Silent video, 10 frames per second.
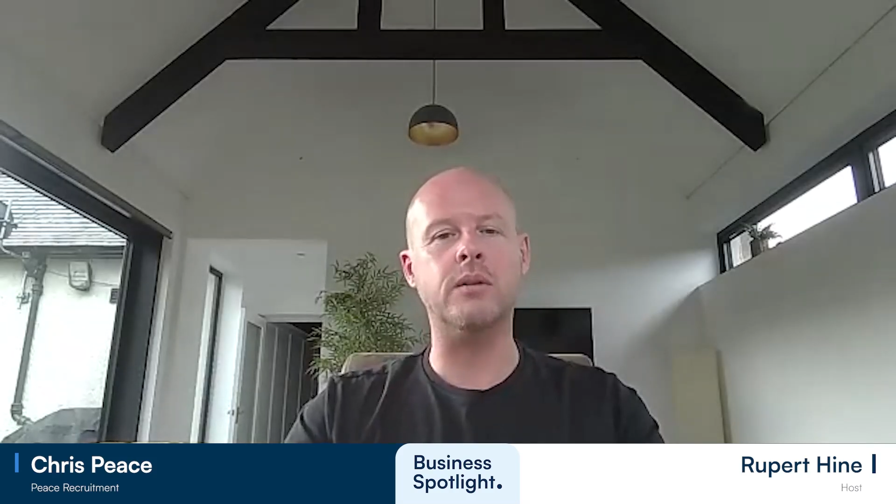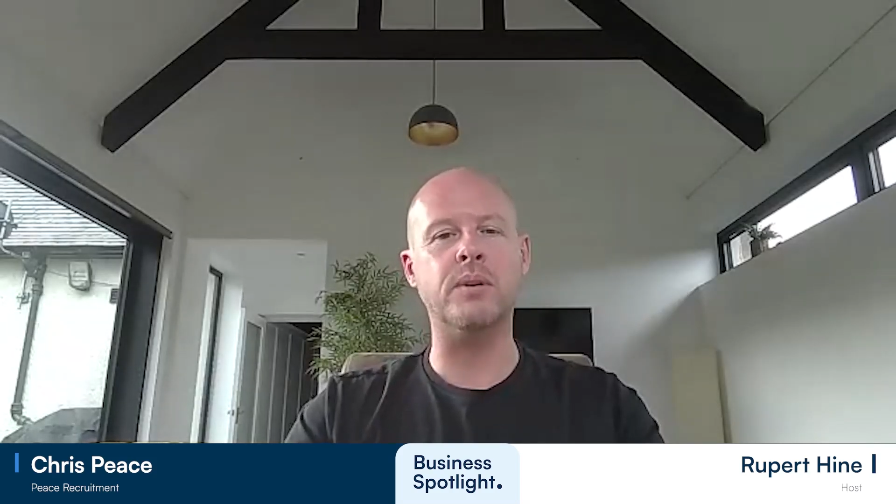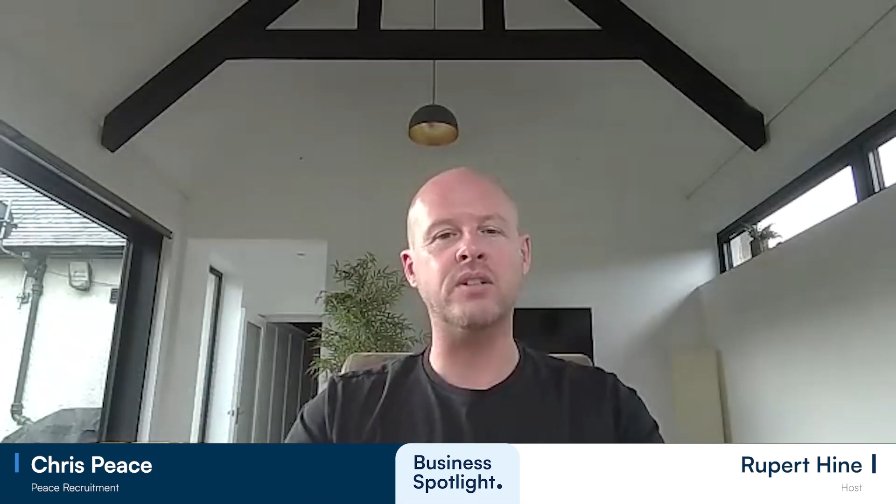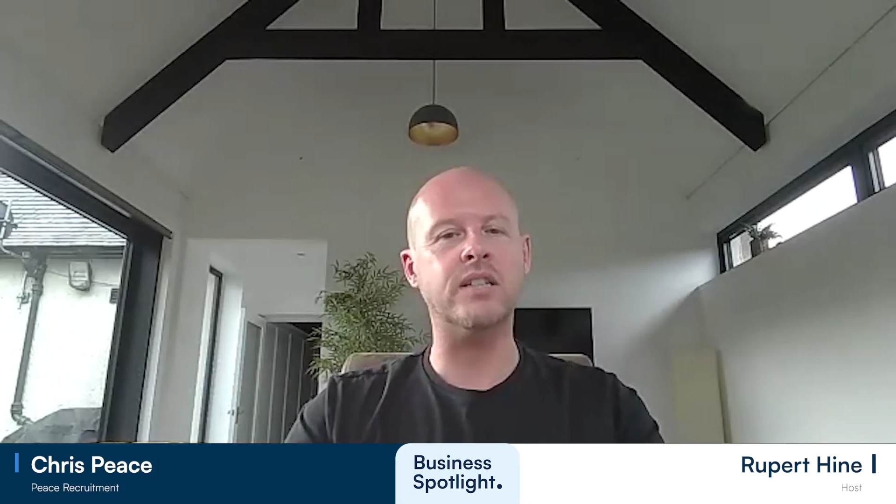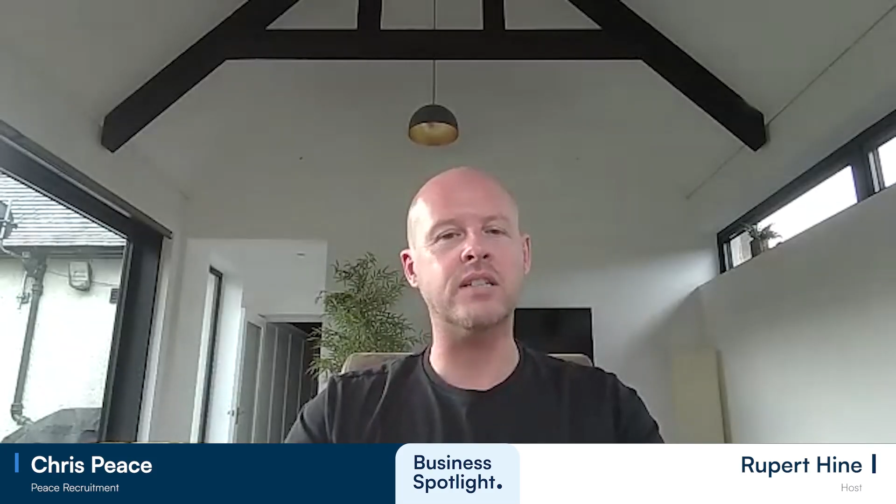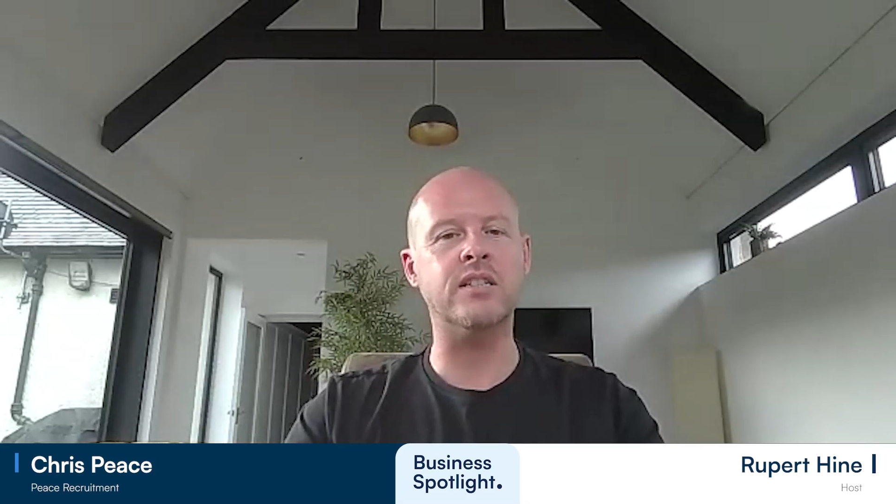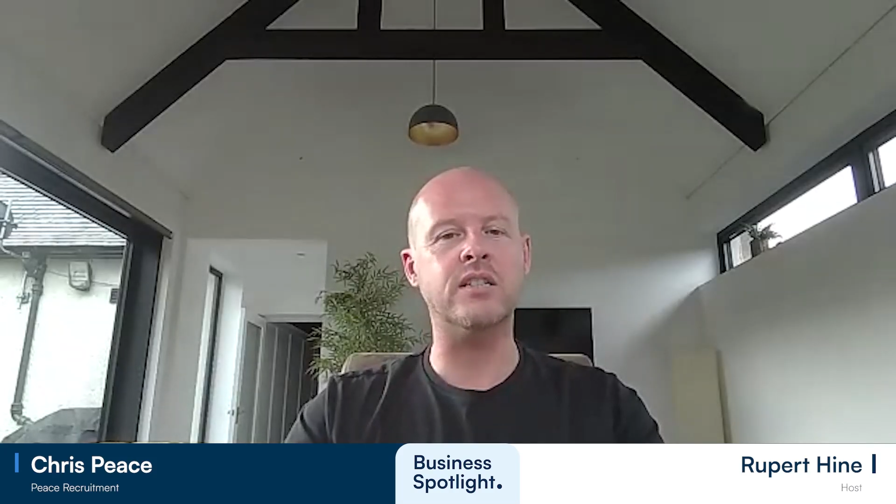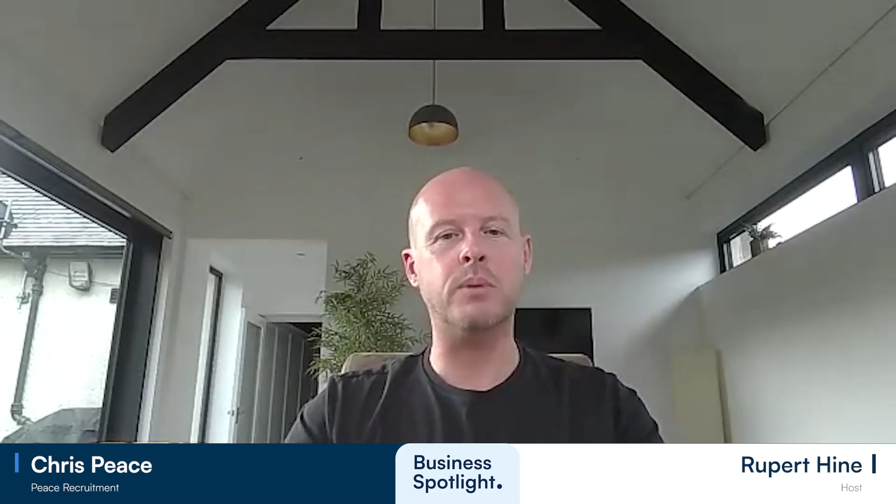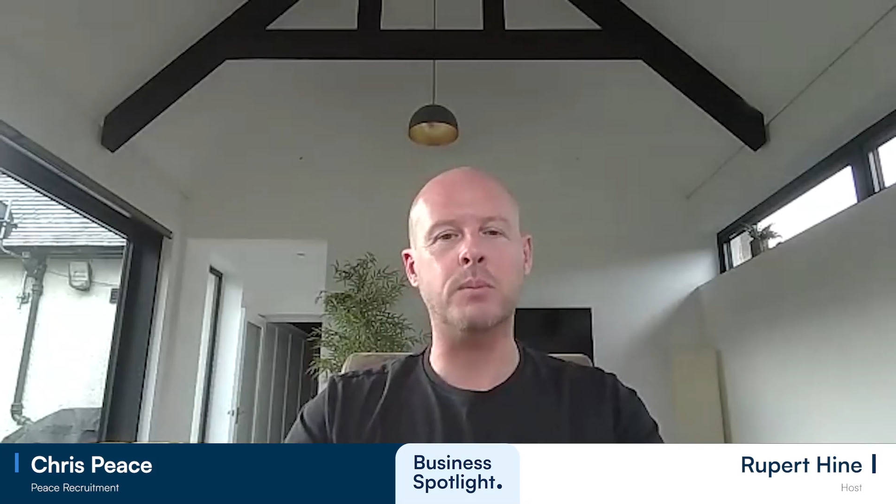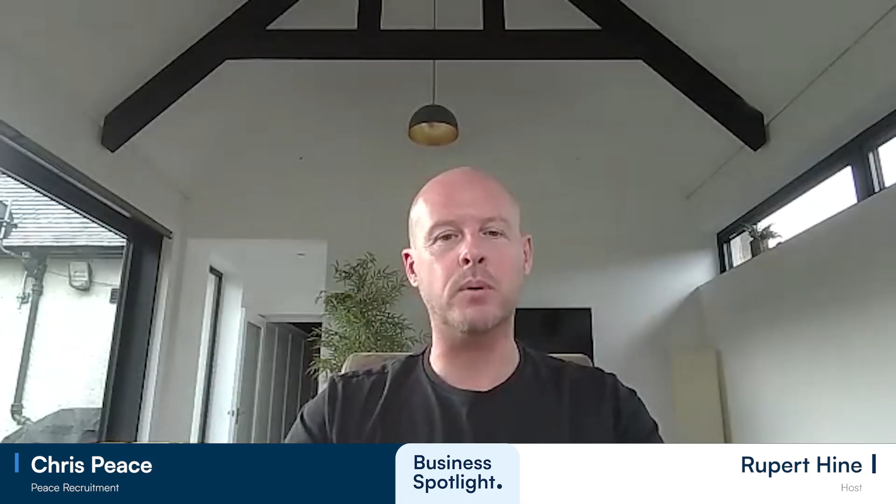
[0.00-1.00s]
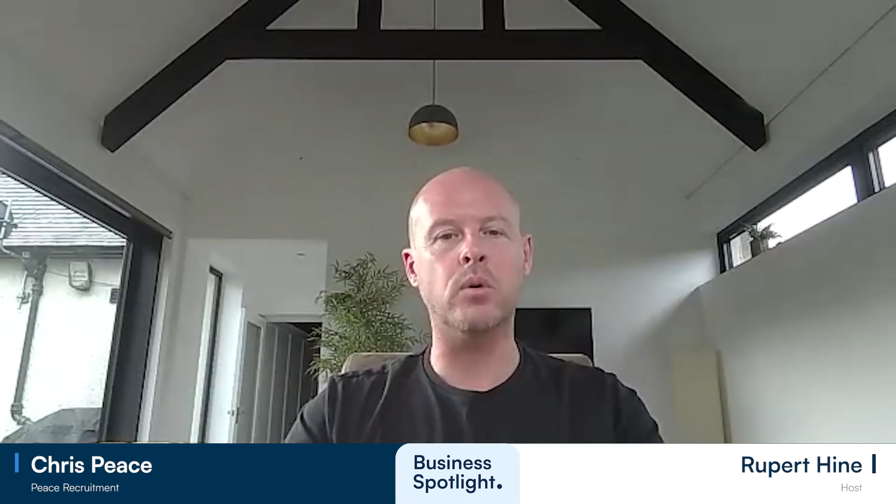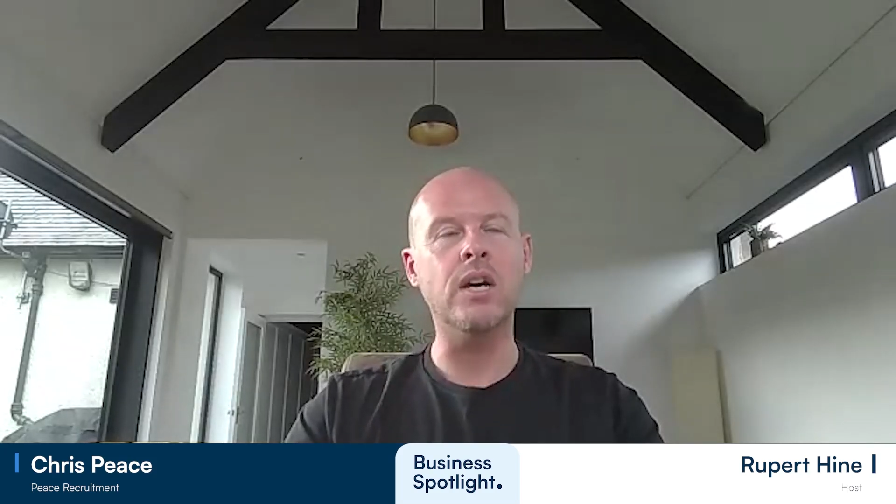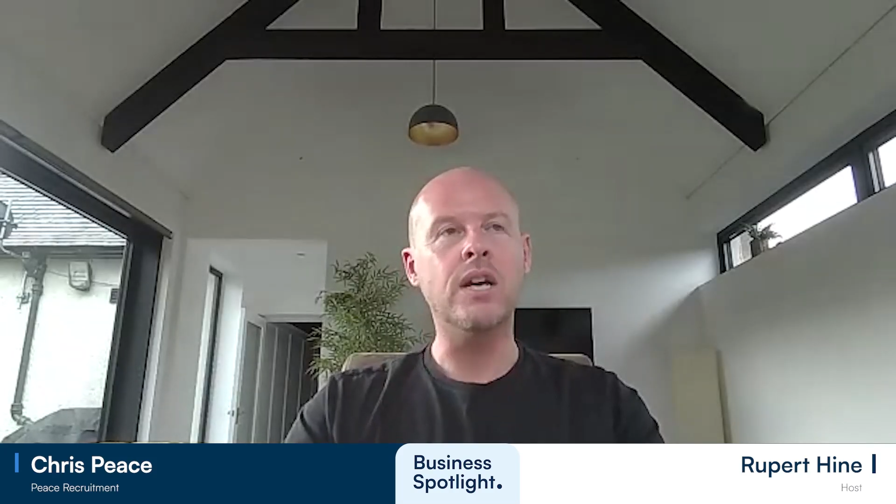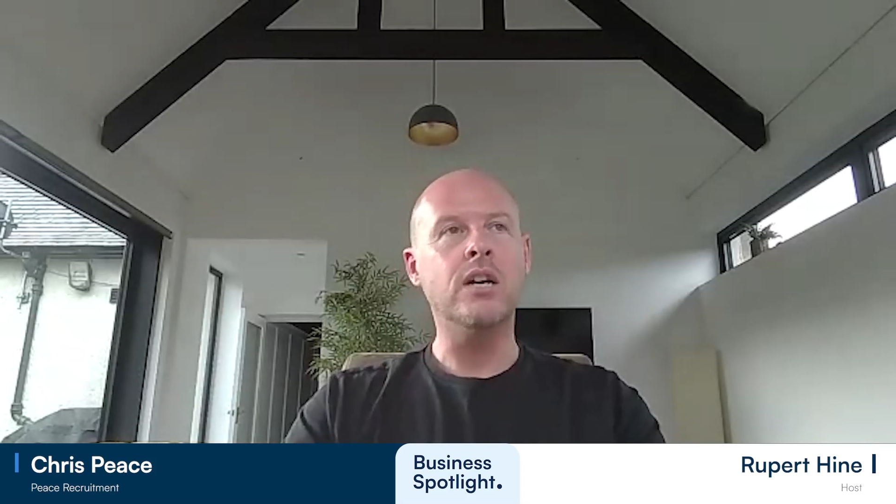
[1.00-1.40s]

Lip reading: in business, is that people